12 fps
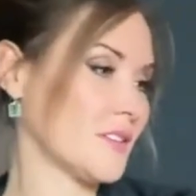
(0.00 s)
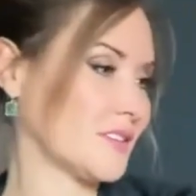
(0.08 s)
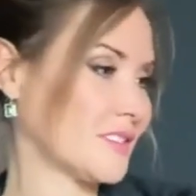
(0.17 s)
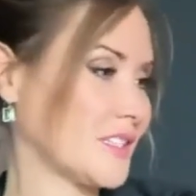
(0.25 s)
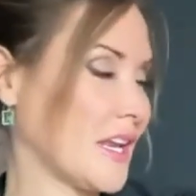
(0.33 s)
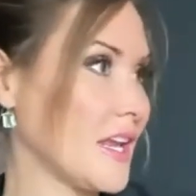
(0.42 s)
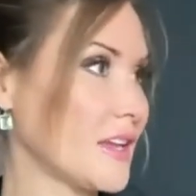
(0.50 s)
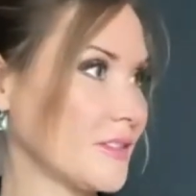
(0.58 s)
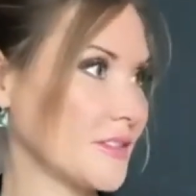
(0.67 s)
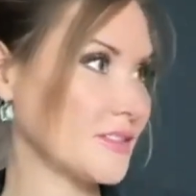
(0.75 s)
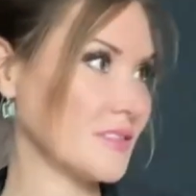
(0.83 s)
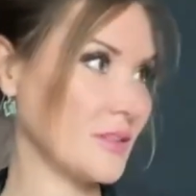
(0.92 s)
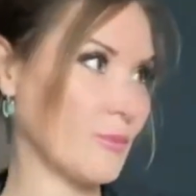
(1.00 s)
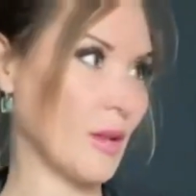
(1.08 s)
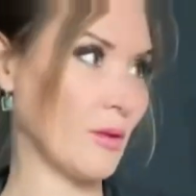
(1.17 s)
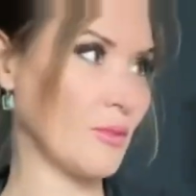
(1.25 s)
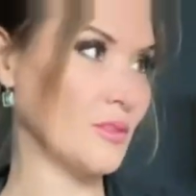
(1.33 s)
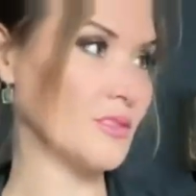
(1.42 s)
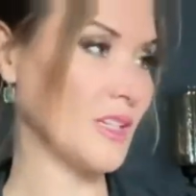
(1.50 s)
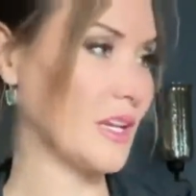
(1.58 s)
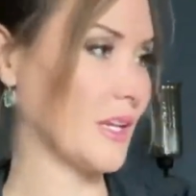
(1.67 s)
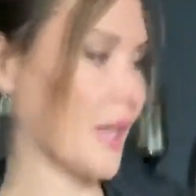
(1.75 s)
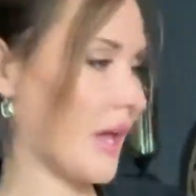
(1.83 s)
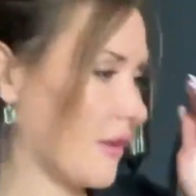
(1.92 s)
stake, this is the bamboo stake
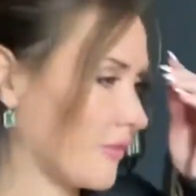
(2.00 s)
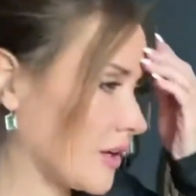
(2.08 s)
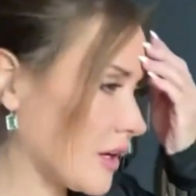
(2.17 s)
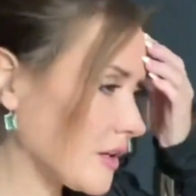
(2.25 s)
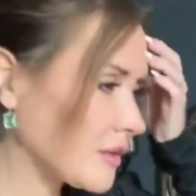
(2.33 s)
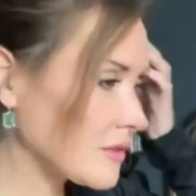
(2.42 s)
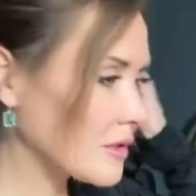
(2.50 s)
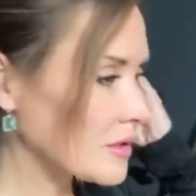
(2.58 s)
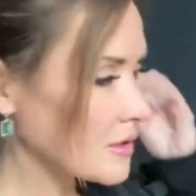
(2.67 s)
I have it on.